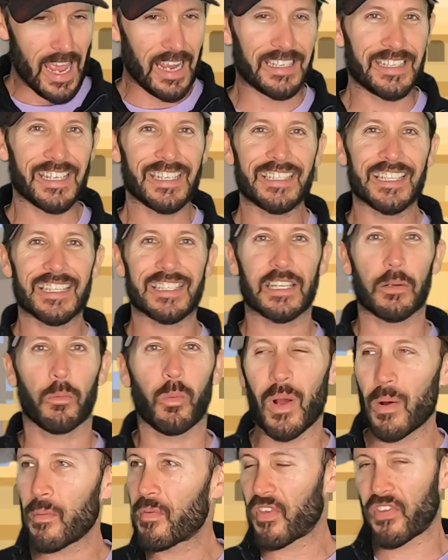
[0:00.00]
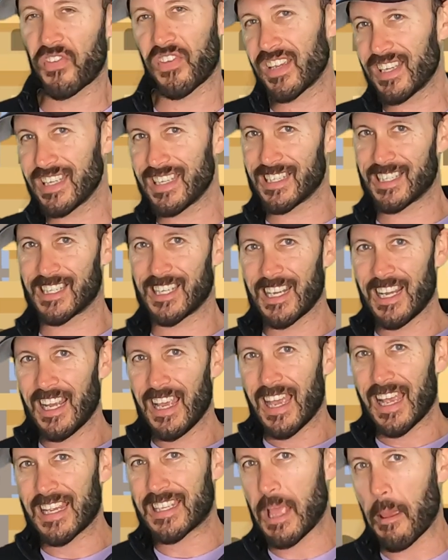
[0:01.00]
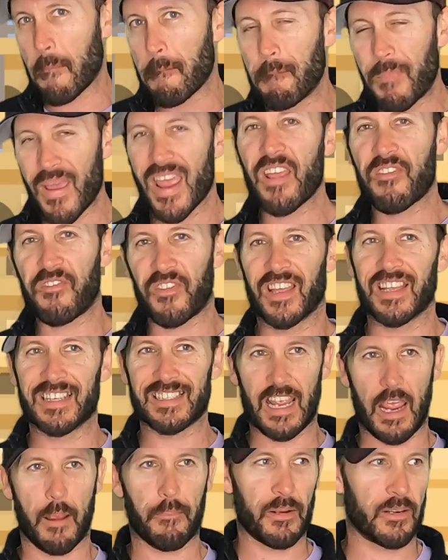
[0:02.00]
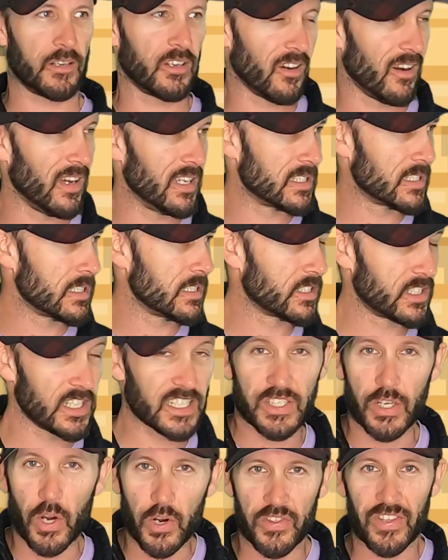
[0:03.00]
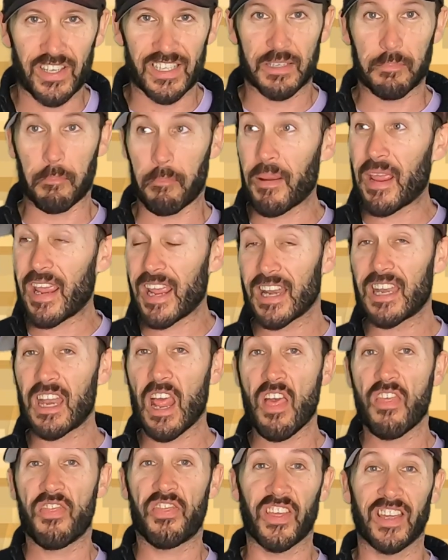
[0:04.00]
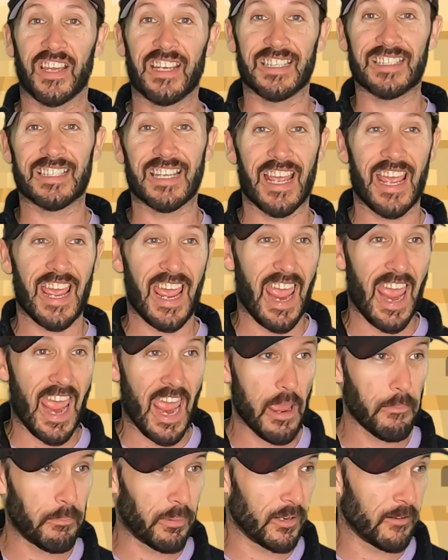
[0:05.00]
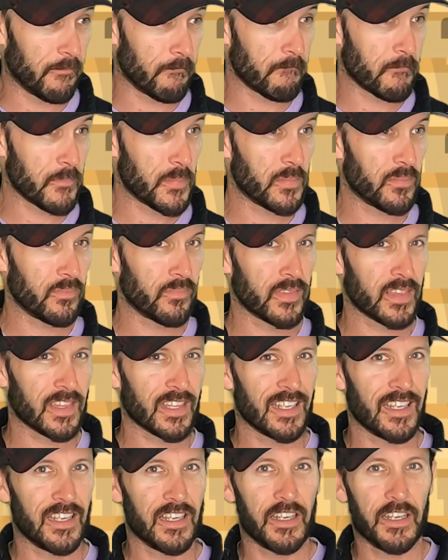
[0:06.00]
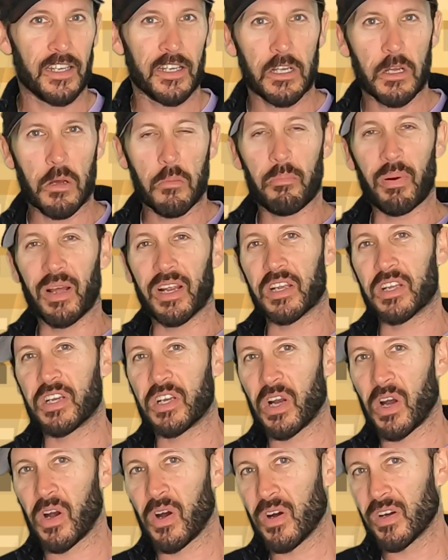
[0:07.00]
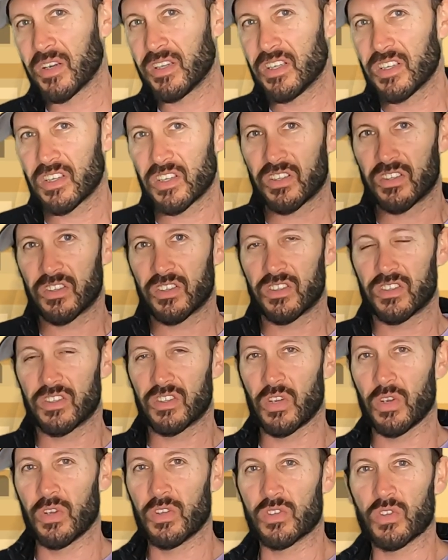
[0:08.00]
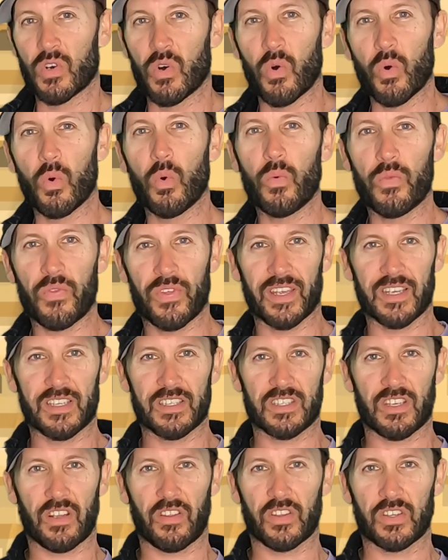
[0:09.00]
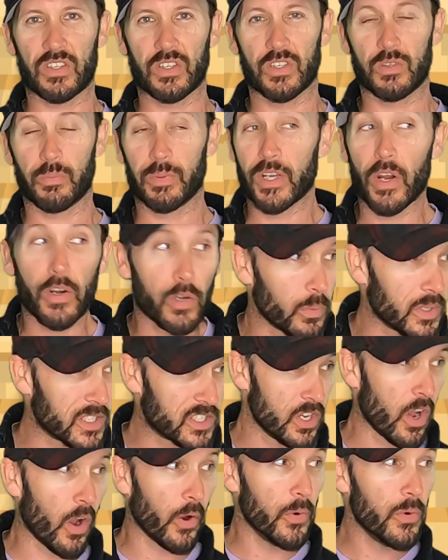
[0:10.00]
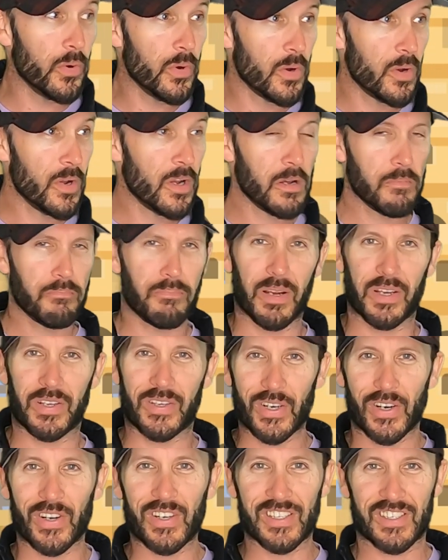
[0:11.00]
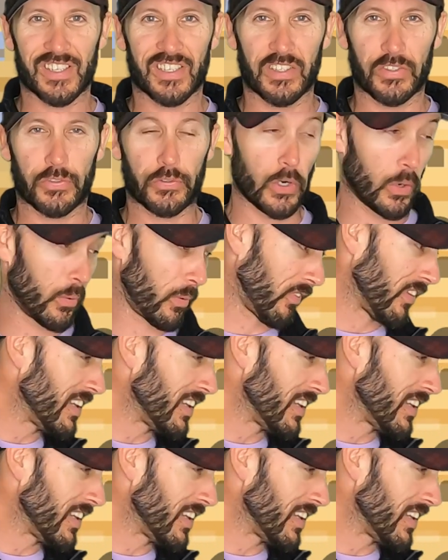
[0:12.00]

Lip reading: And Jesus said, well, the thing is that bad things happen, guys. Just know this. Bad things happen. But God turns all things to the good. We don't always know, but God is in control. In